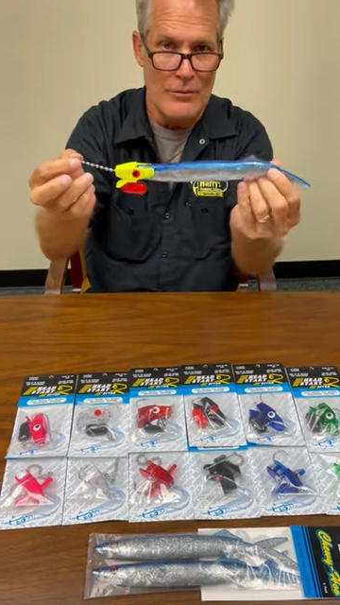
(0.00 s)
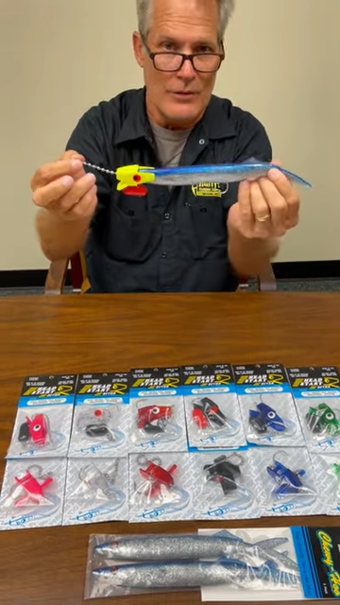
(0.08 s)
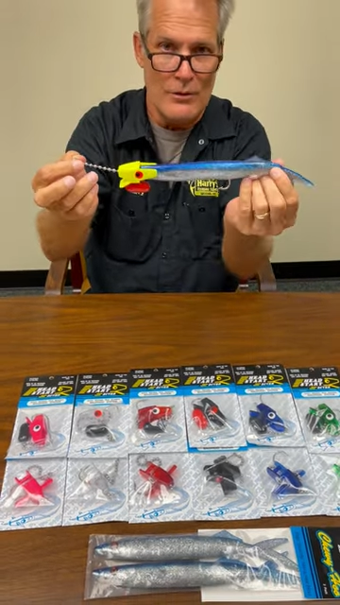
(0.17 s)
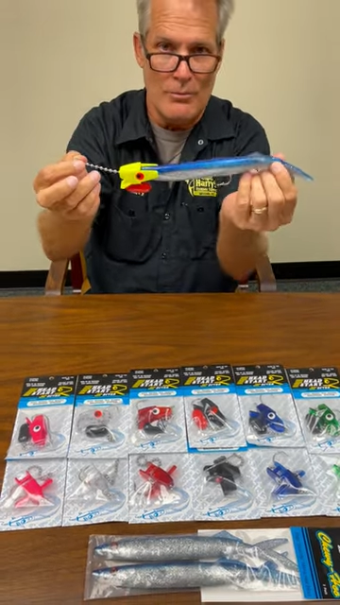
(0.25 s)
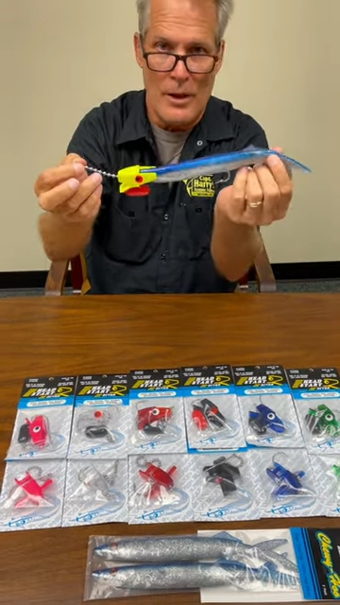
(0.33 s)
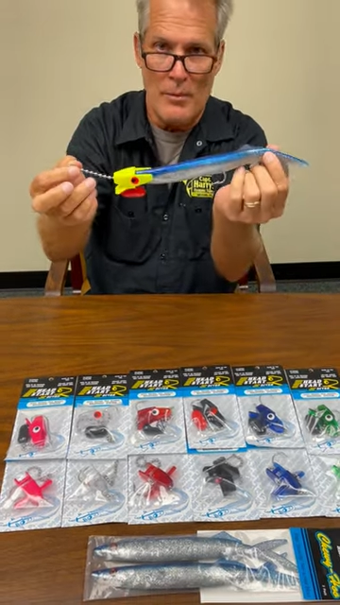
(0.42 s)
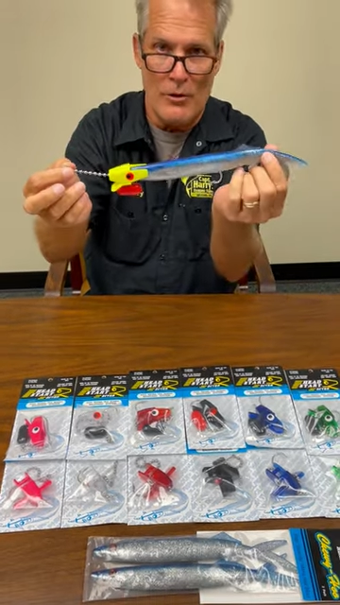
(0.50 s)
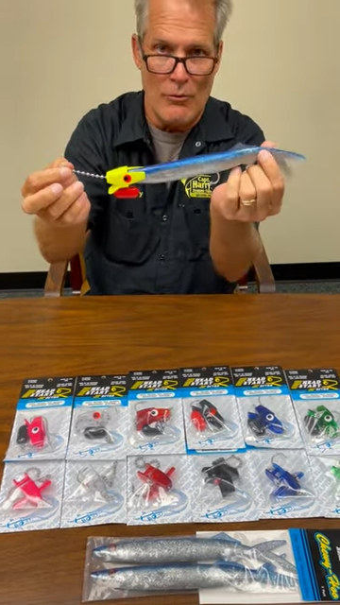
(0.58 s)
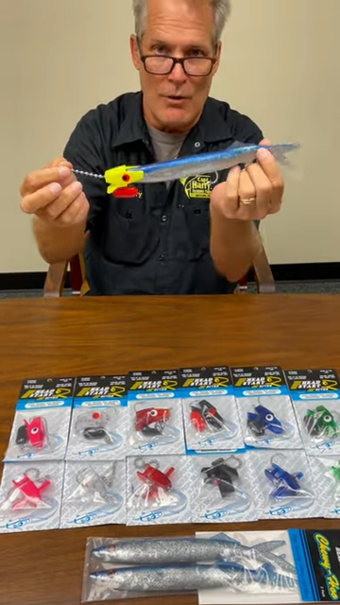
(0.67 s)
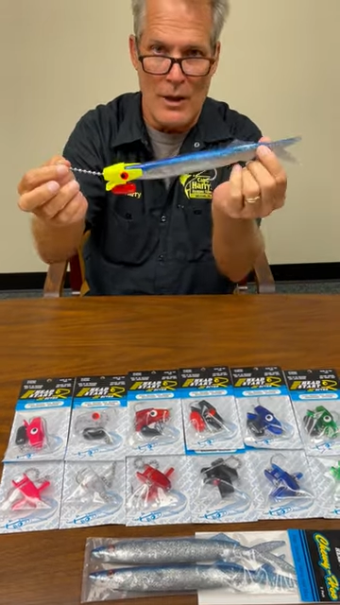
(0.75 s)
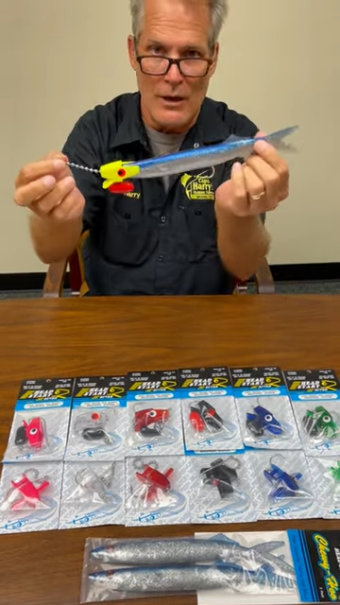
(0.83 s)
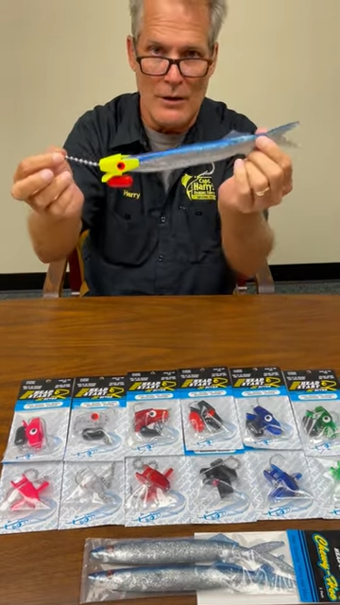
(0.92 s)
This baby's
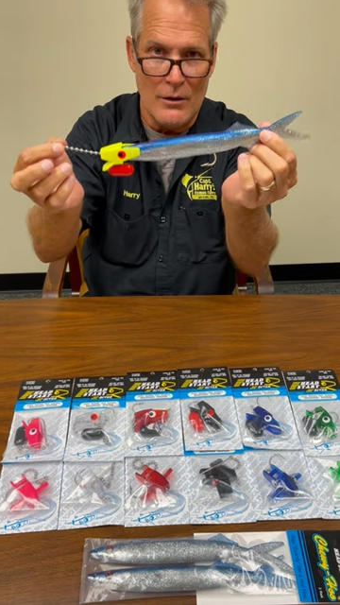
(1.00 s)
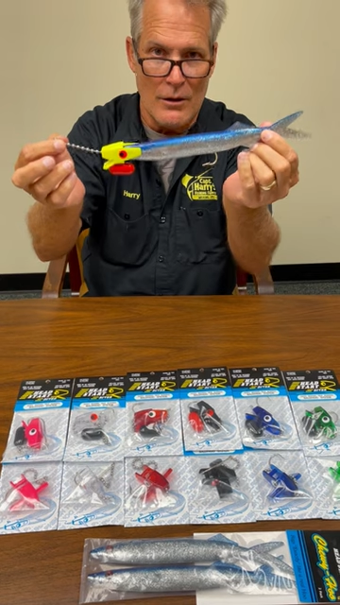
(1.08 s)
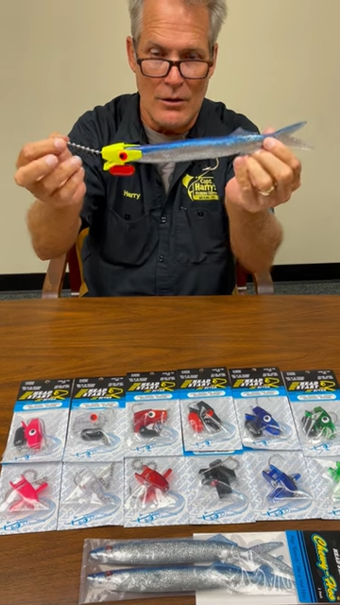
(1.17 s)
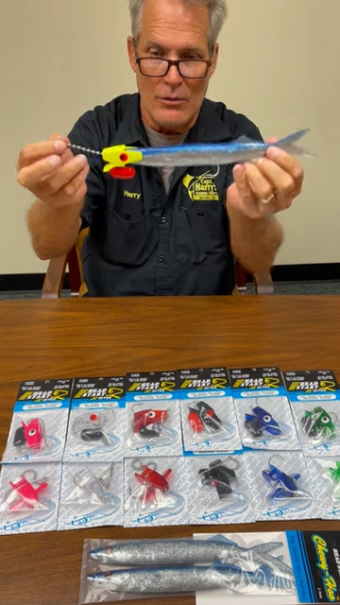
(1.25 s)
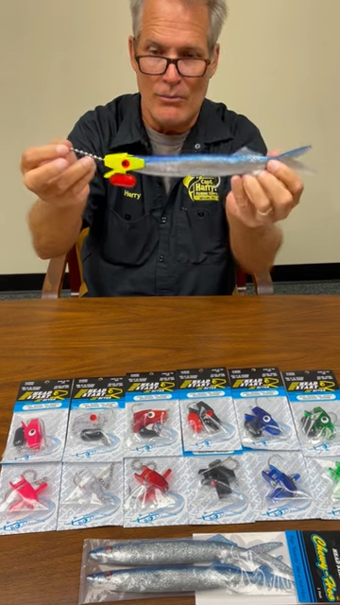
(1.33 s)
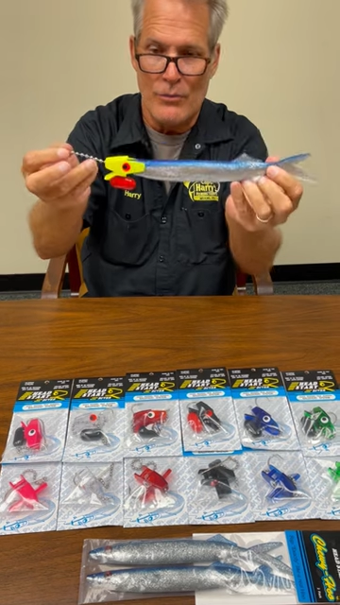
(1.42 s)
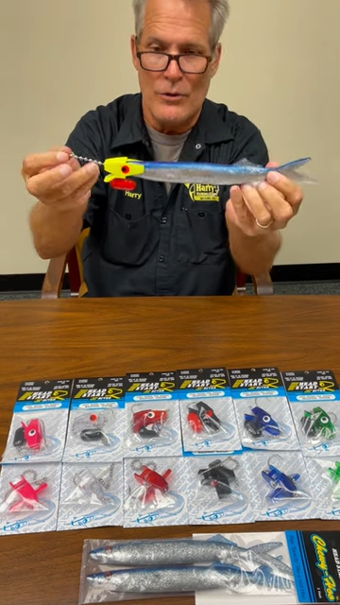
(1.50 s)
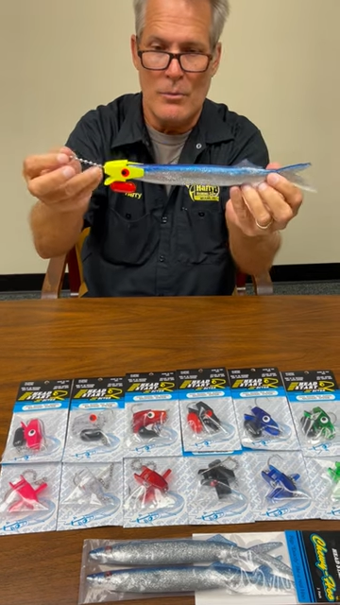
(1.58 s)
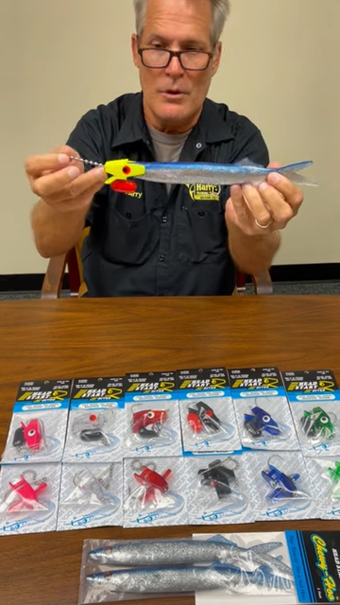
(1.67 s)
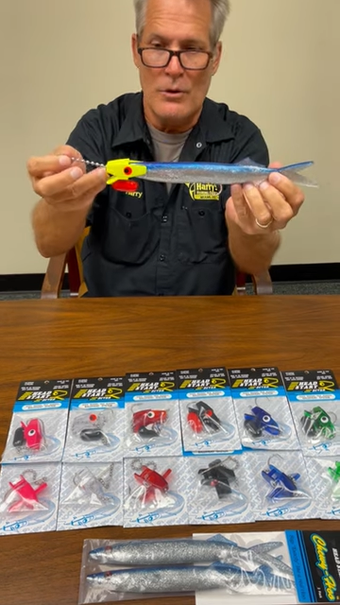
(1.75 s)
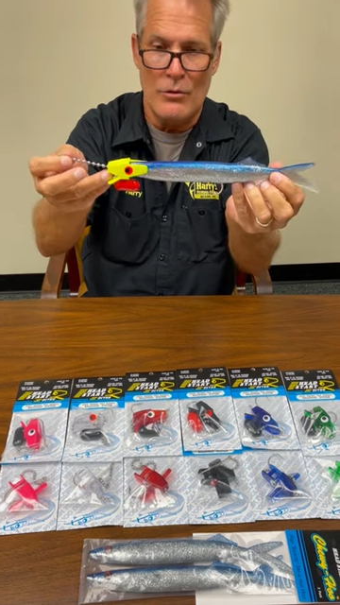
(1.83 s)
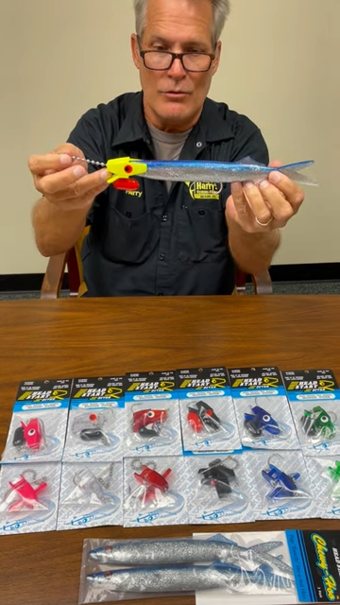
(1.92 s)
ready to go to
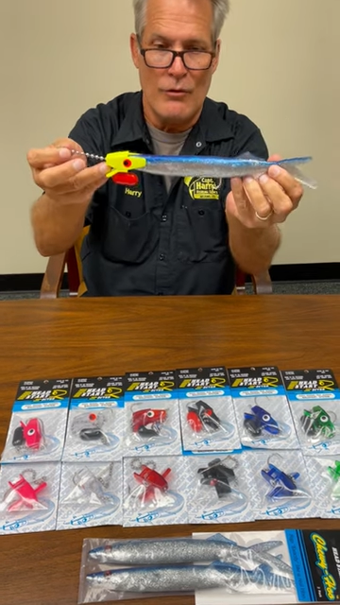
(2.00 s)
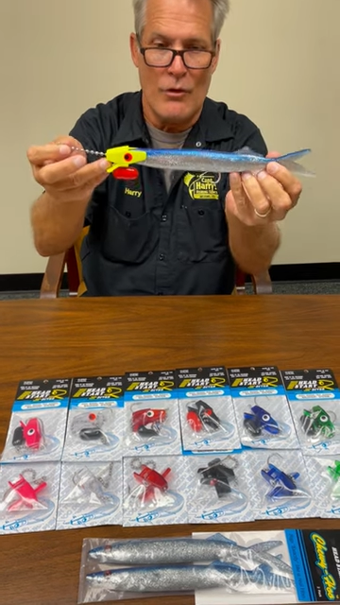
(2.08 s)
be used